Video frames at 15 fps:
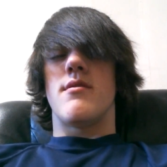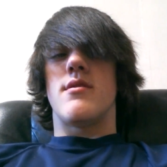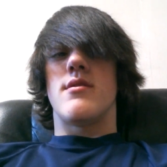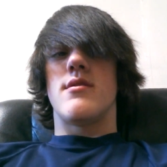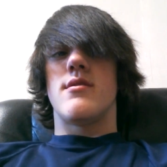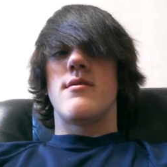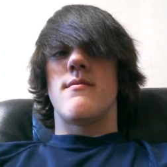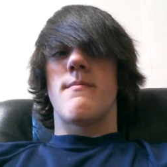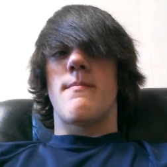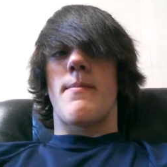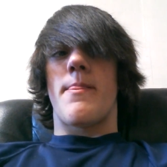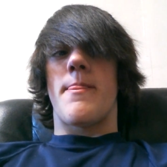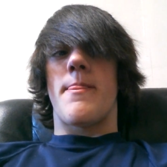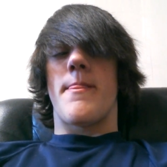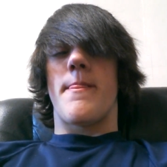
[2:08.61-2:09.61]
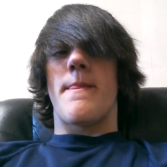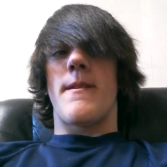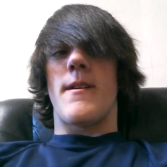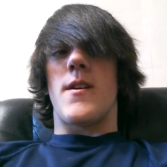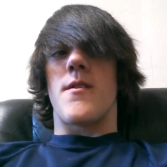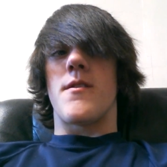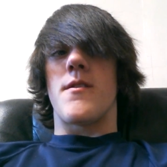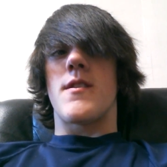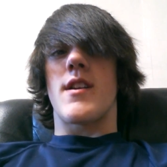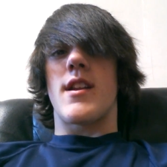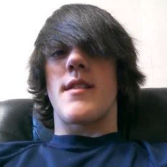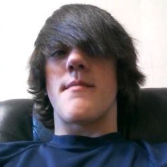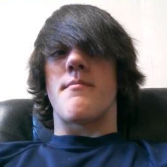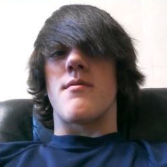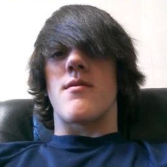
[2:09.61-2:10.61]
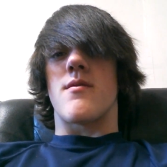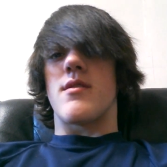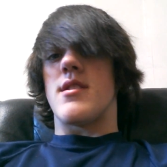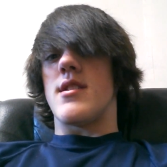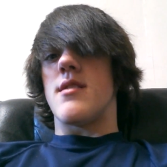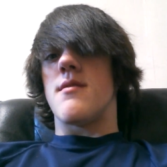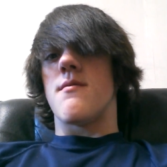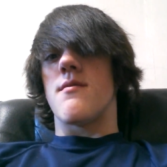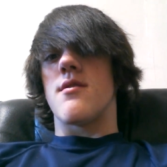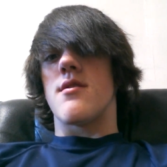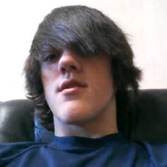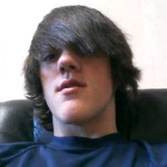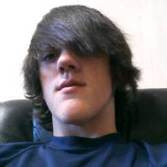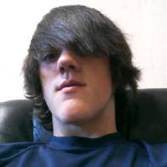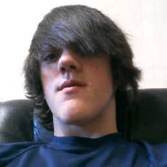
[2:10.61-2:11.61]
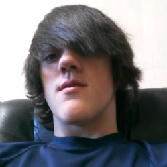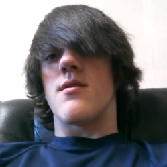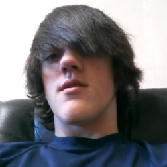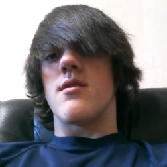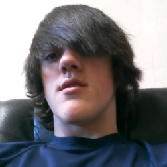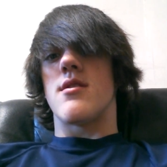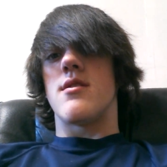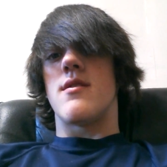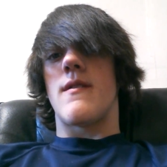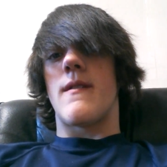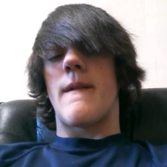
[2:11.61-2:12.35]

But, yeah, or you can add Brony Network, or